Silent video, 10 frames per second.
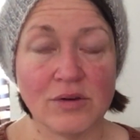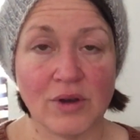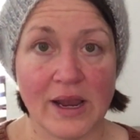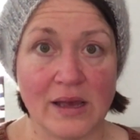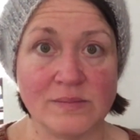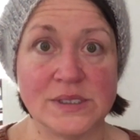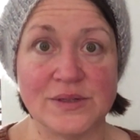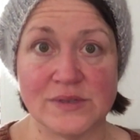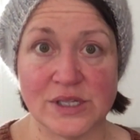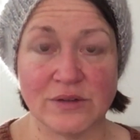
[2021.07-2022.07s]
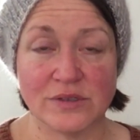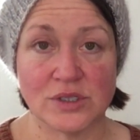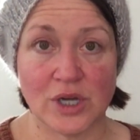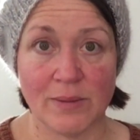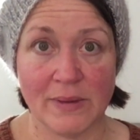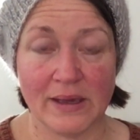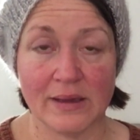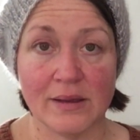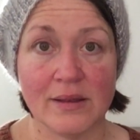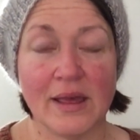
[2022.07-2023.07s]
grams of
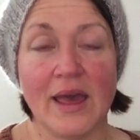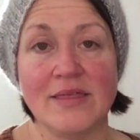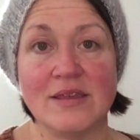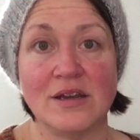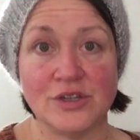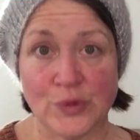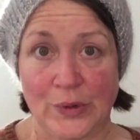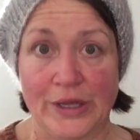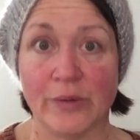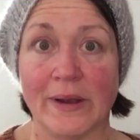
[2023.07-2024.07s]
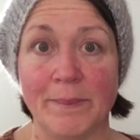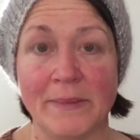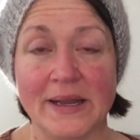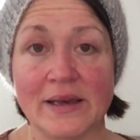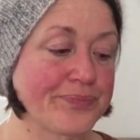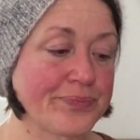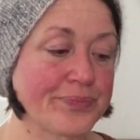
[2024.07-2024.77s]
self-striping and then a 20 gram mini.